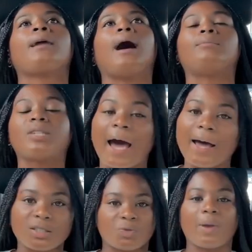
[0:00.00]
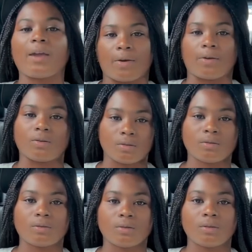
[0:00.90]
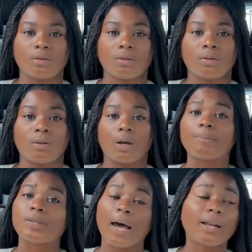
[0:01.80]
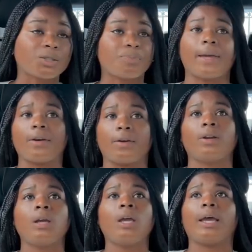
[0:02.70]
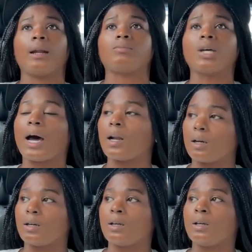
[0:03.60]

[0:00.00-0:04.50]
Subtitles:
I'm tired of sparing. I'm tired of sparing, and I'm tired of